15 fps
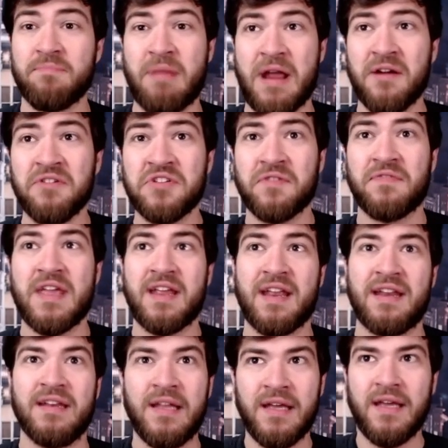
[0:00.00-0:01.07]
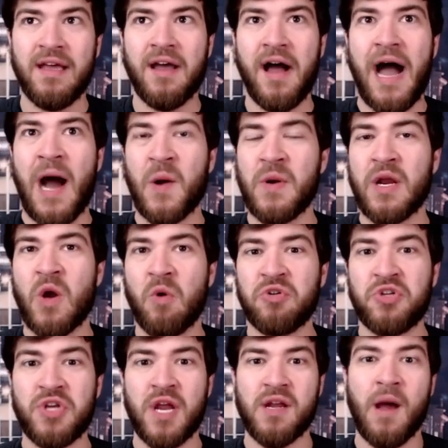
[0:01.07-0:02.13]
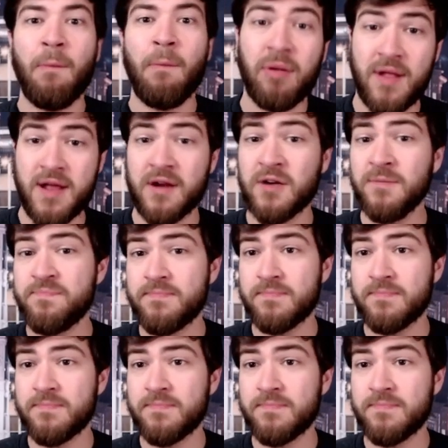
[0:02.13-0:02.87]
Bears if they can out-negotiate a player